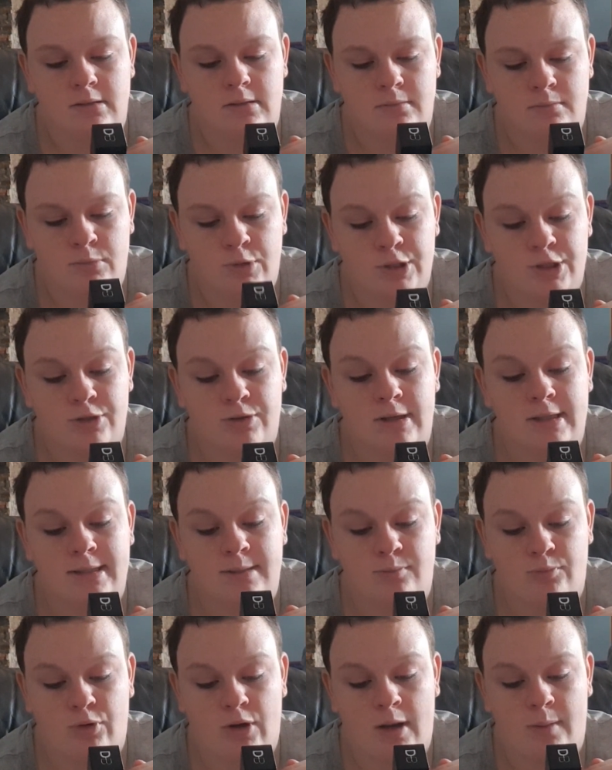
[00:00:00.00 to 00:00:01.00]

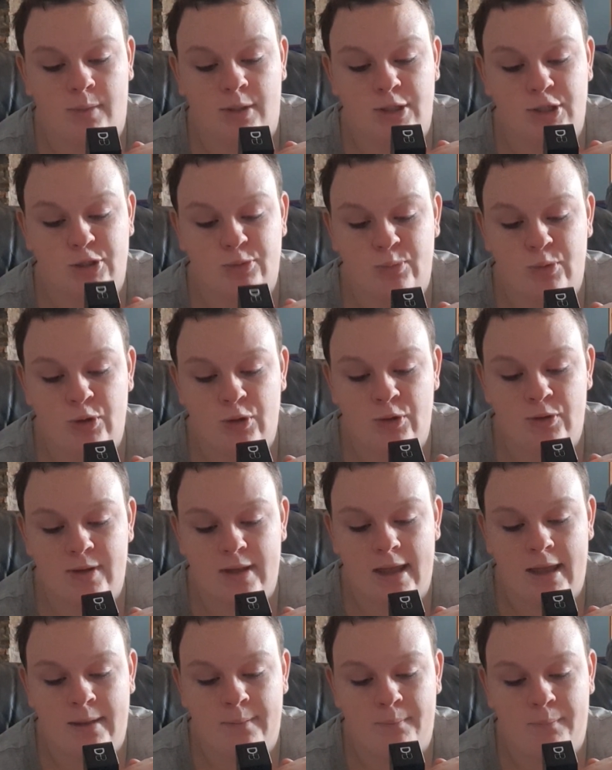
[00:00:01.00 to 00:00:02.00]
Moisturizing Primer, smooths
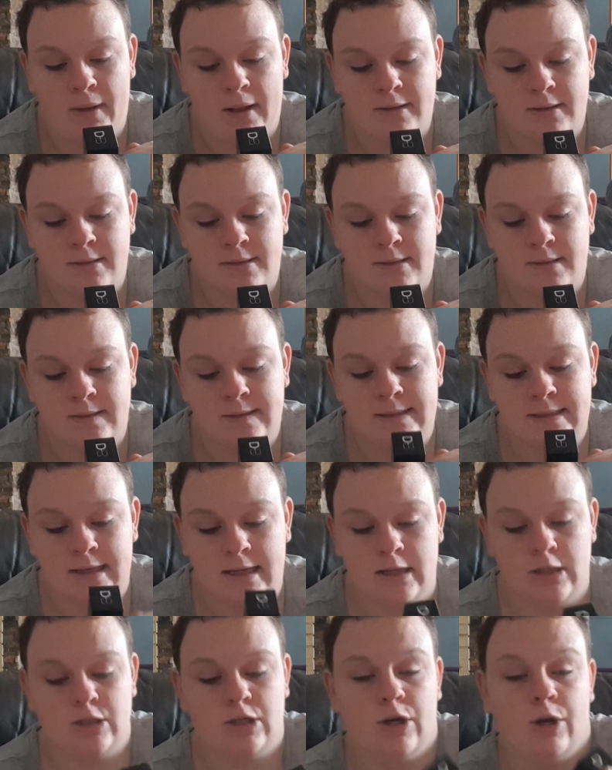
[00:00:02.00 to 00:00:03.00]
and balances
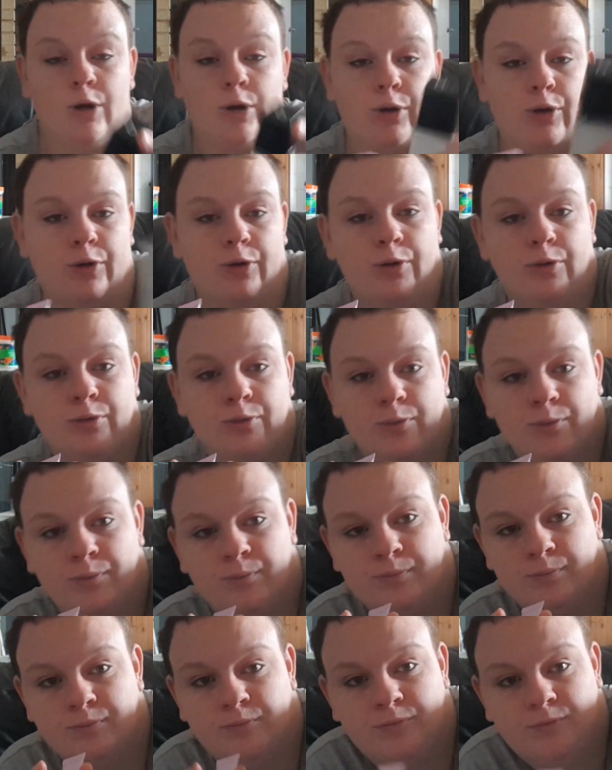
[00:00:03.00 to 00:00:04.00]
skin tone.
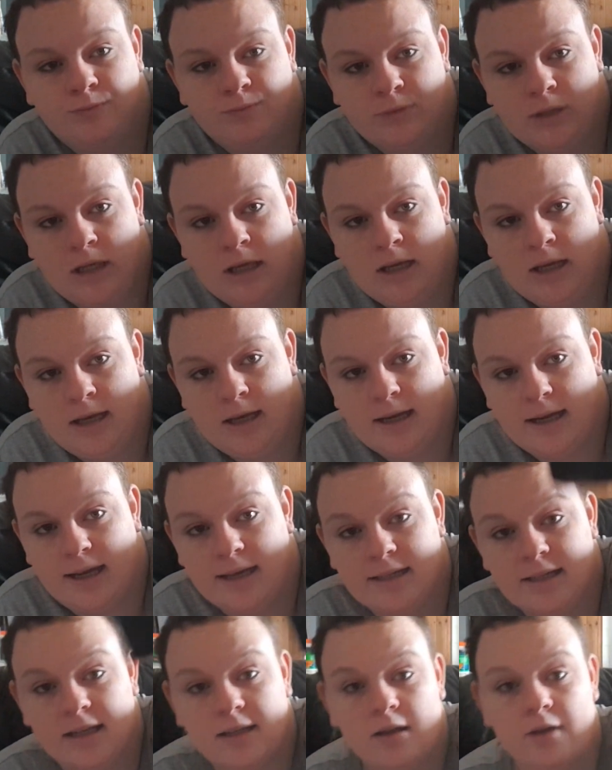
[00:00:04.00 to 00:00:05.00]

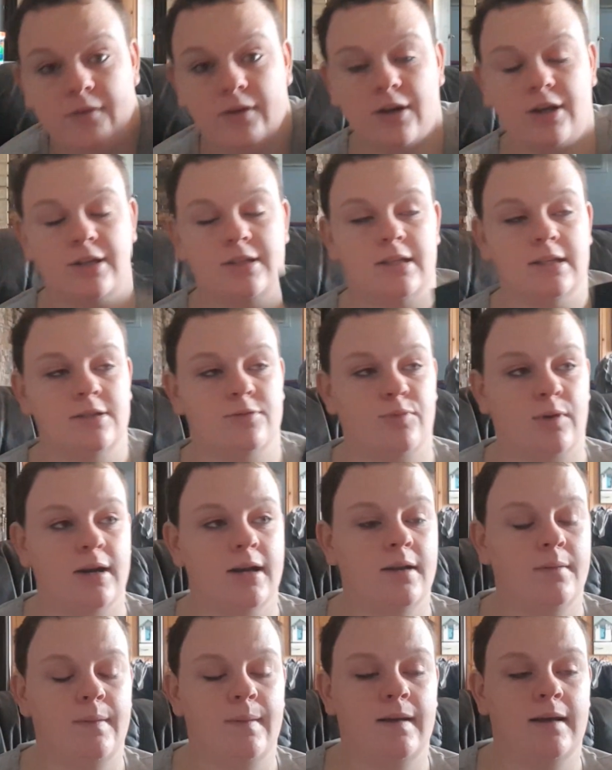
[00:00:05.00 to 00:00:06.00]
And I love it because it's right
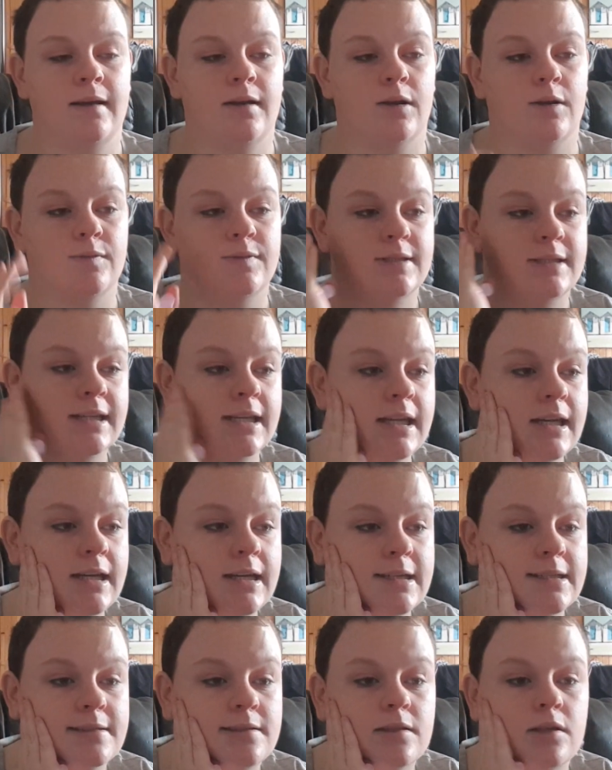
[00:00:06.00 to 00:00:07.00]
amount of
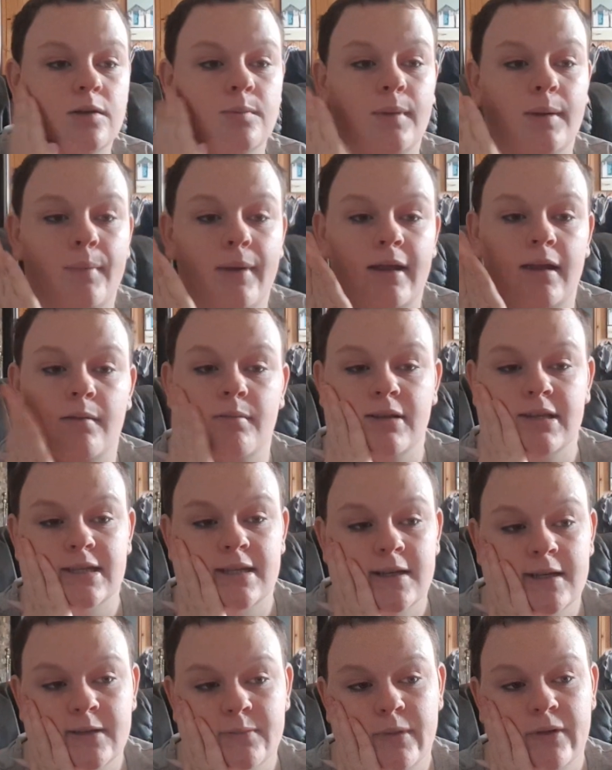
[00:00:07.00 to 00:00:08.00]
stickiness, so my makeup can
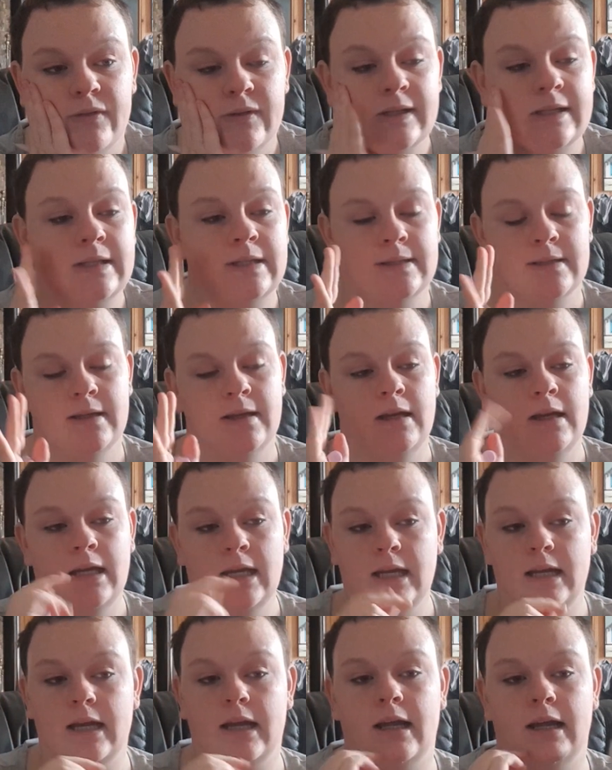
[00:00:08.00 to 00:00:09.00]
stick to my face,
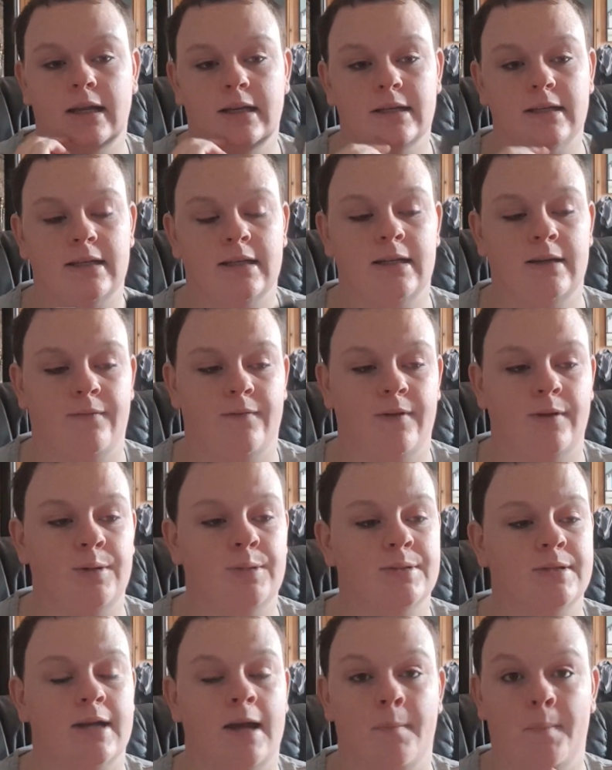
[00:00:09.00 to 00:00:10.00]
and it
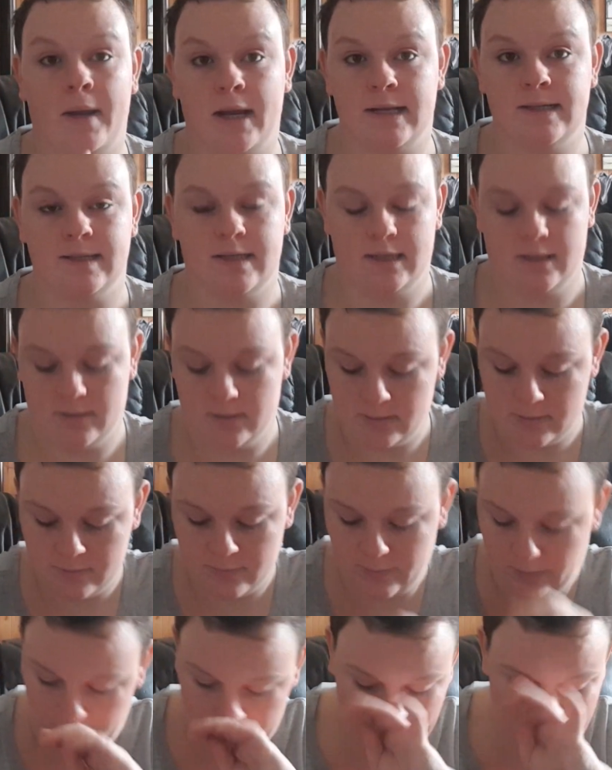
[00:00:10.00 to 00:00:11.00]
feels amazing
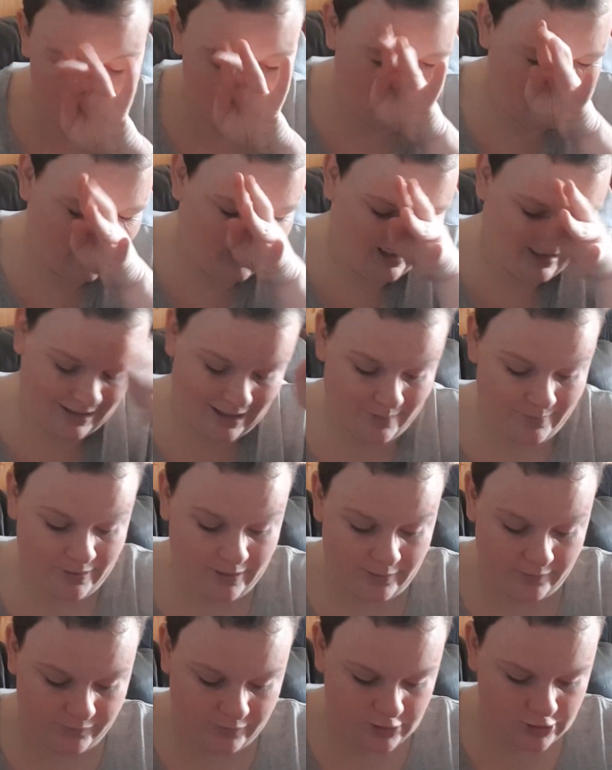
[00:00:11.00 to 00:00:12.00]
when I keep it
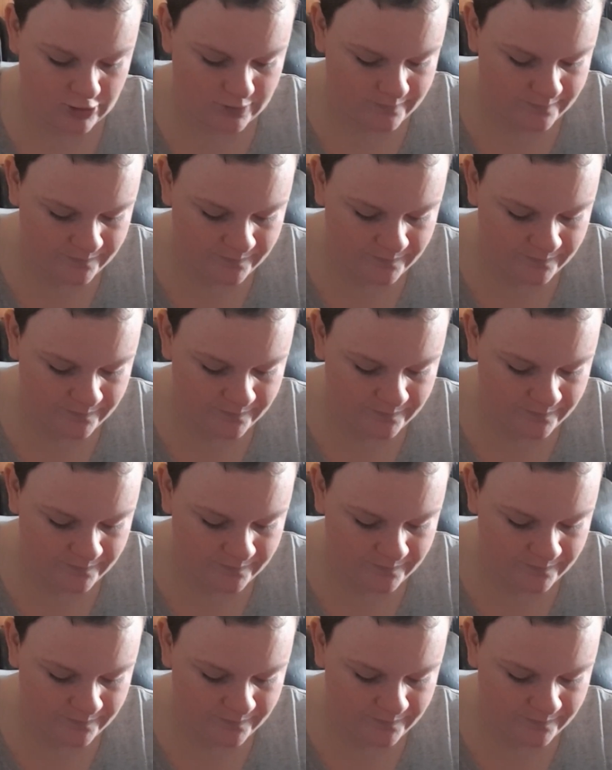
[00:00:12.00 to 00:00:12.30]
in the fridge.